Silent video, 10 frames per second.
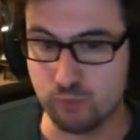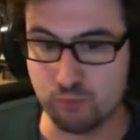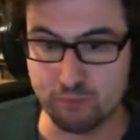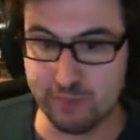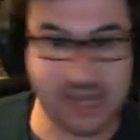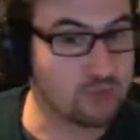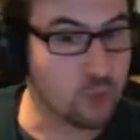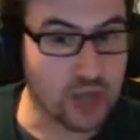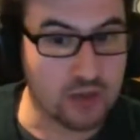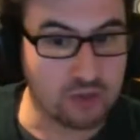paid for
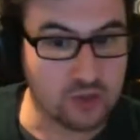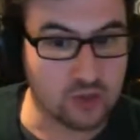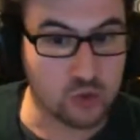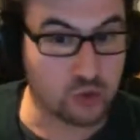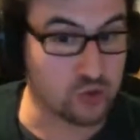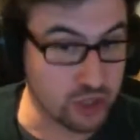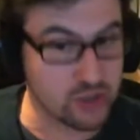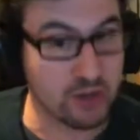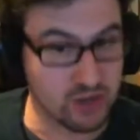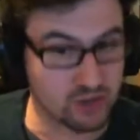covers. You could, you might
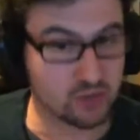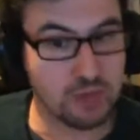just spend a bit